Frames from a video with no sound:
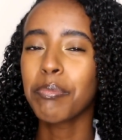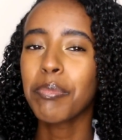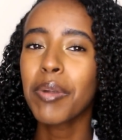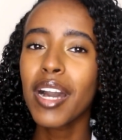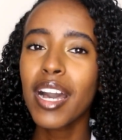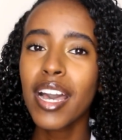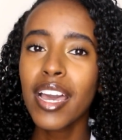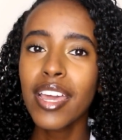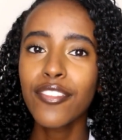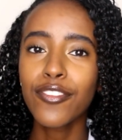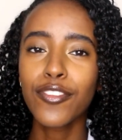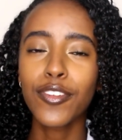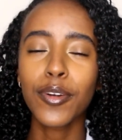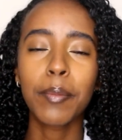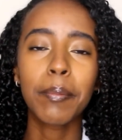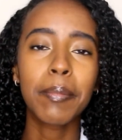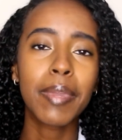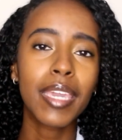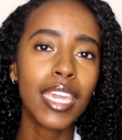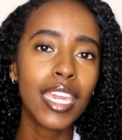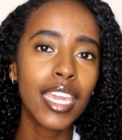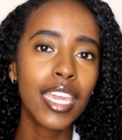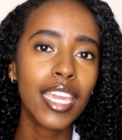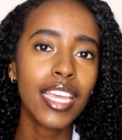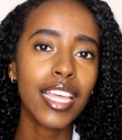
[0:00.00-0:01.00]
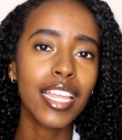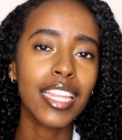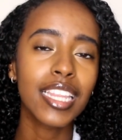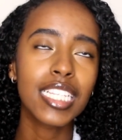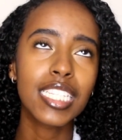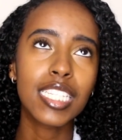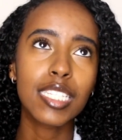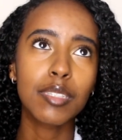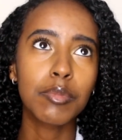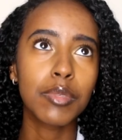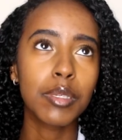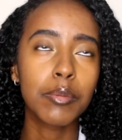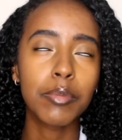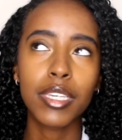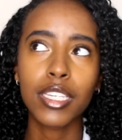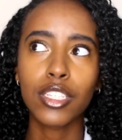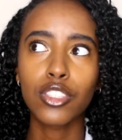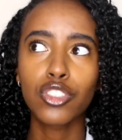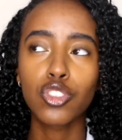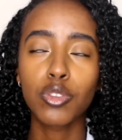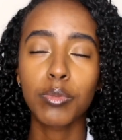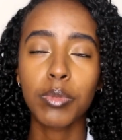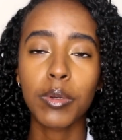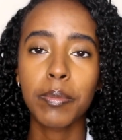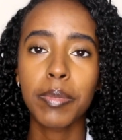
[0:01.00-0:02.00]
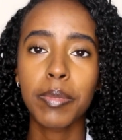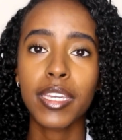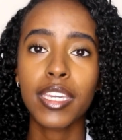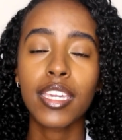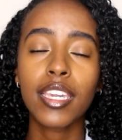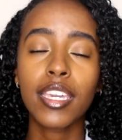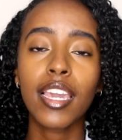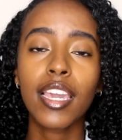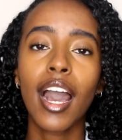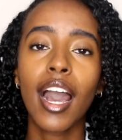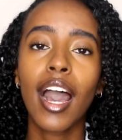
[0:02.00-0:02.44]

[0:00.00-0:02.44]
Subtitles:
but for me, and this is me being super picky,